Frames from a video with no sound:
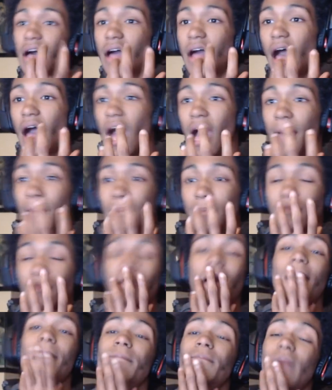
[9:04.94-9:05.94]

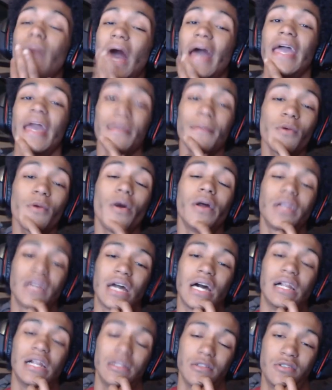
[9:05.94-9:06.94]
am going to
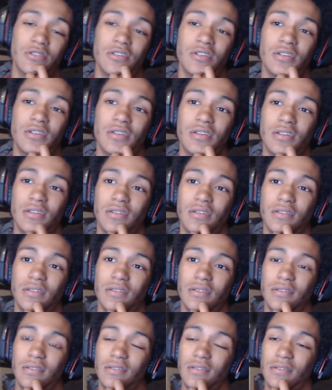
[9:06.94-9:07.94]
college,
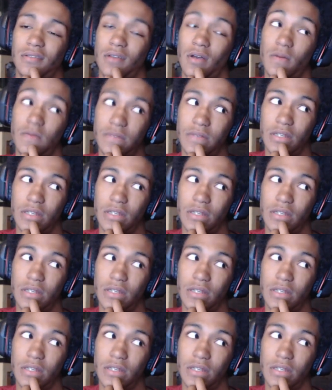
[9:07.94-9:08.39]
hopefully.